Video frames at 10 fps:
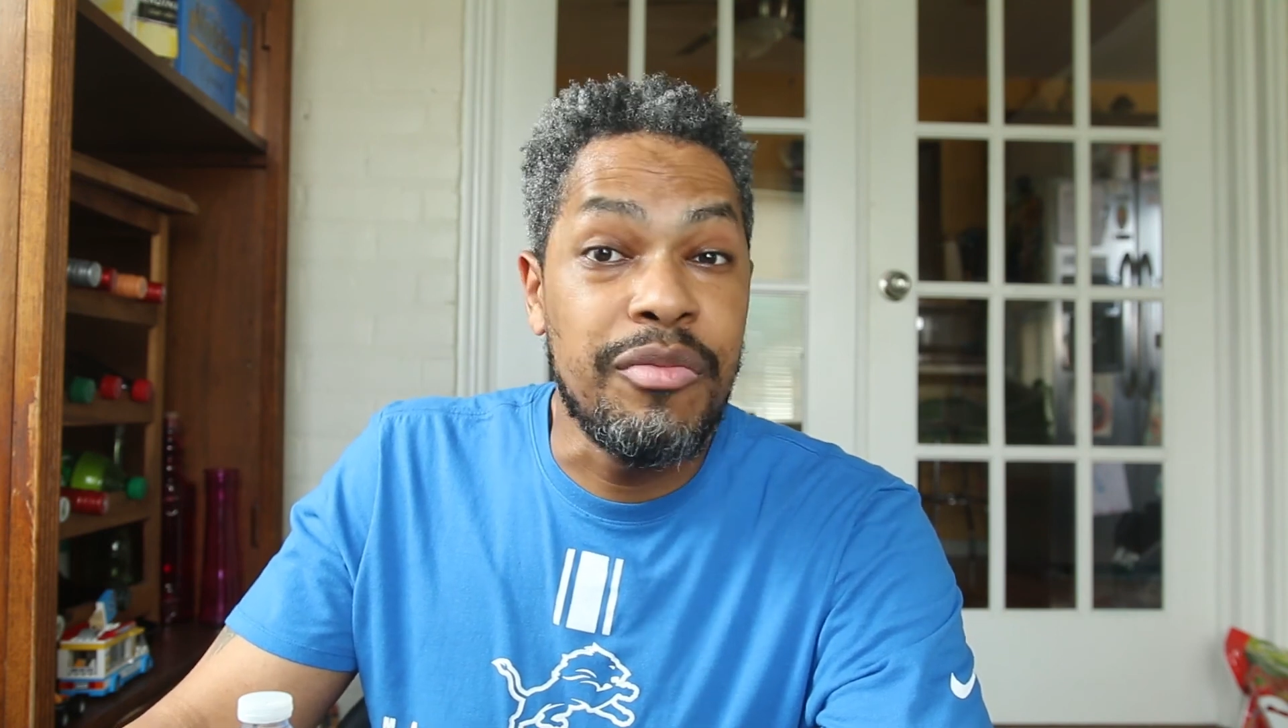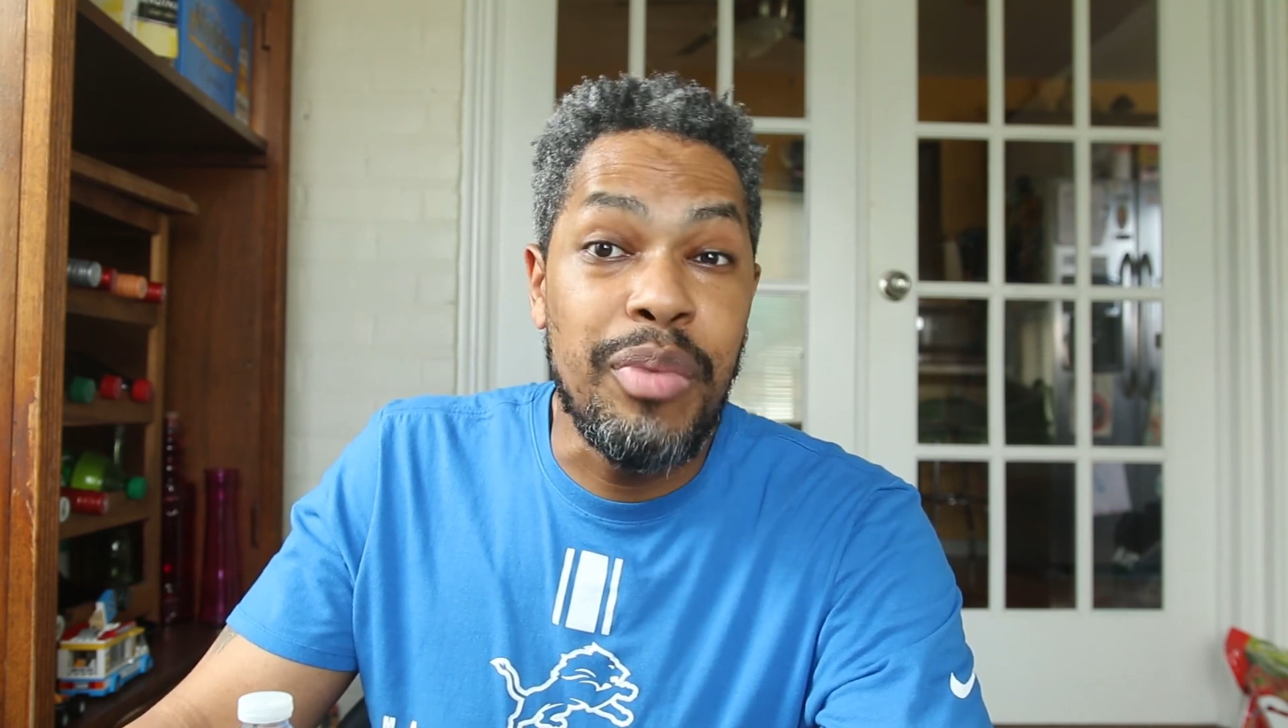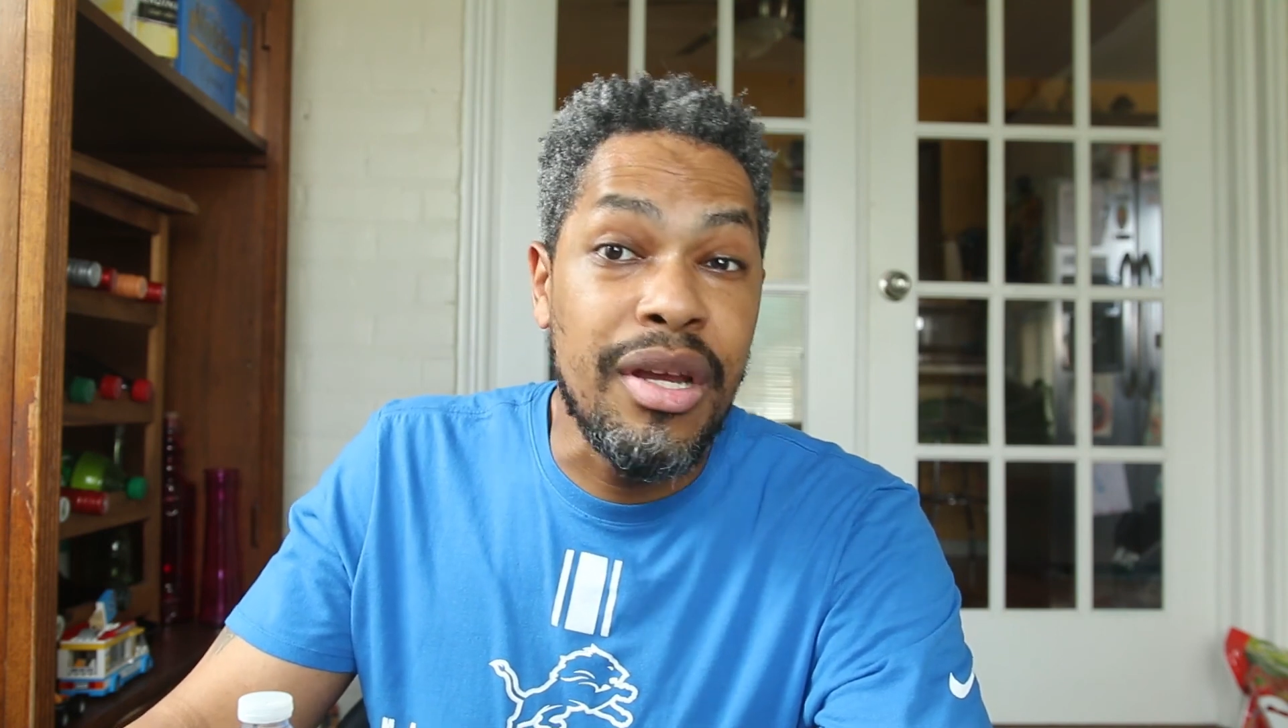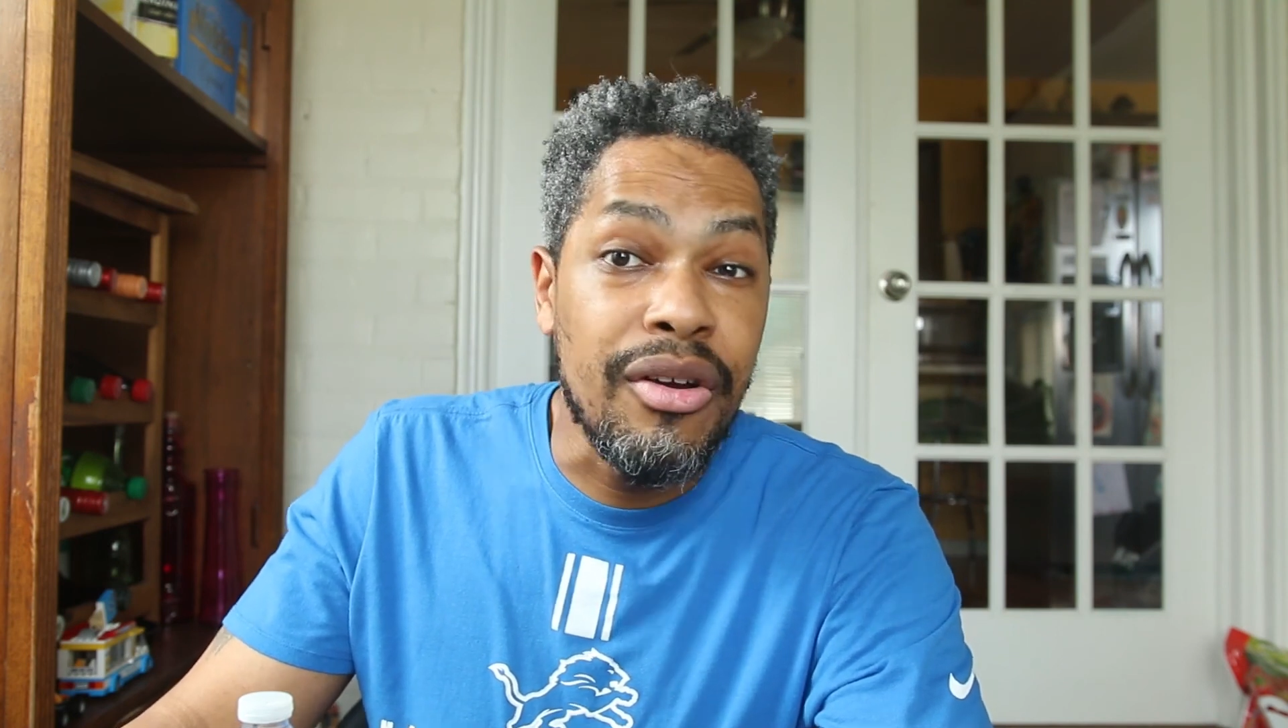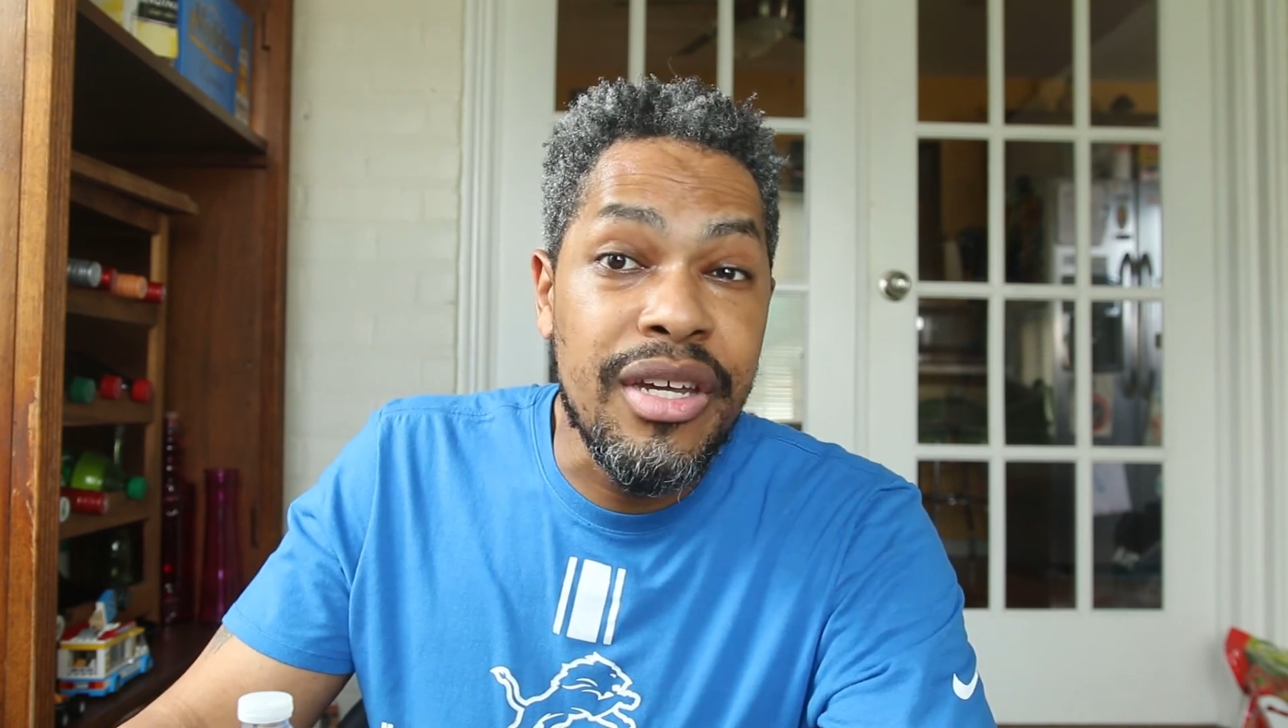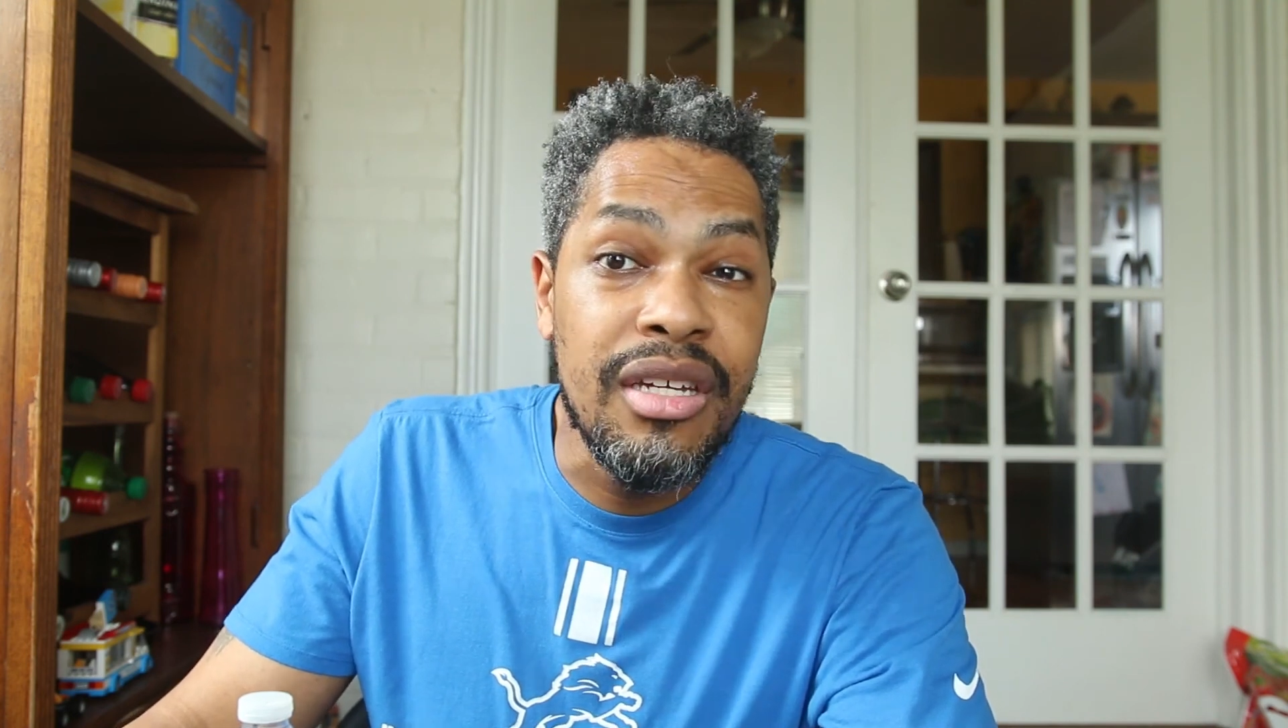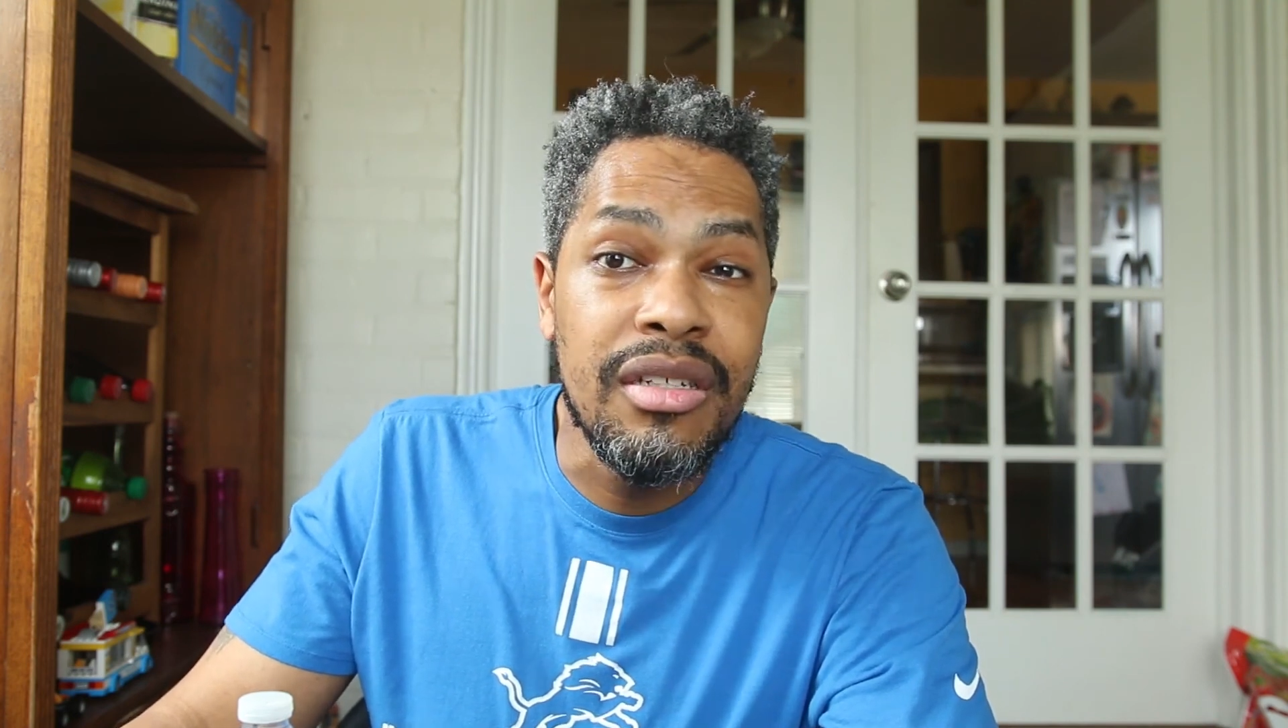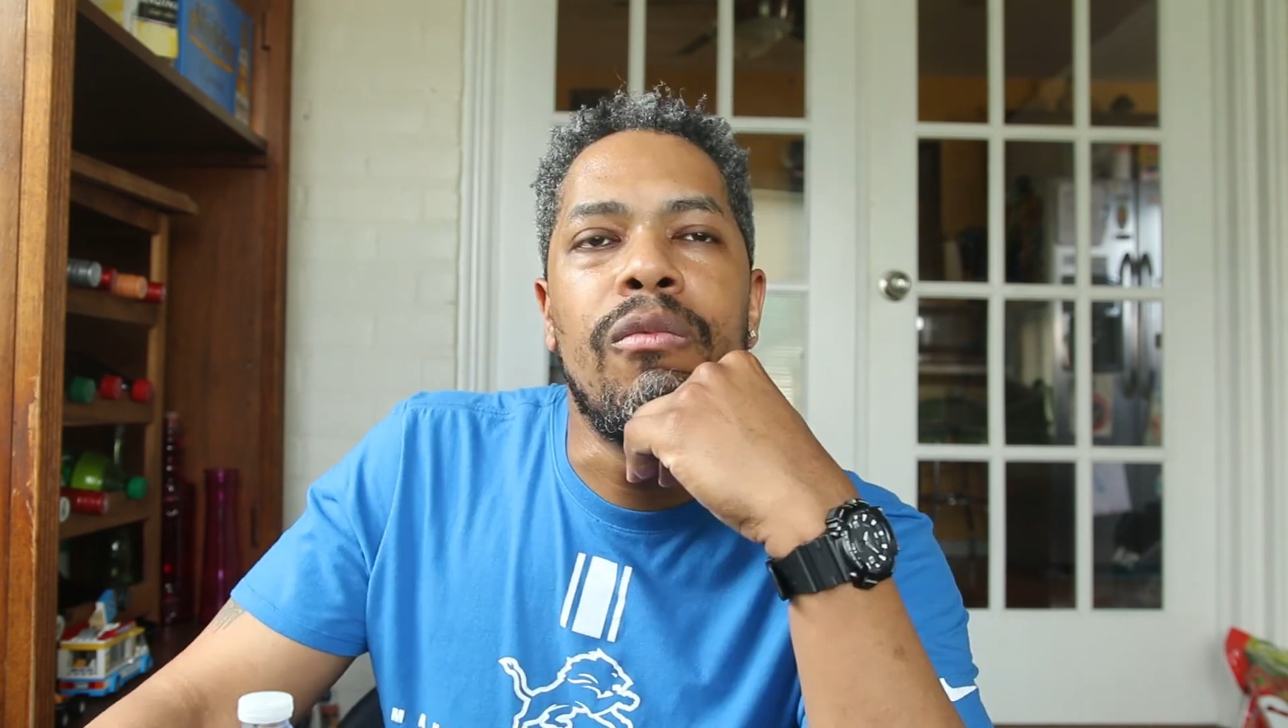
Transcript: period.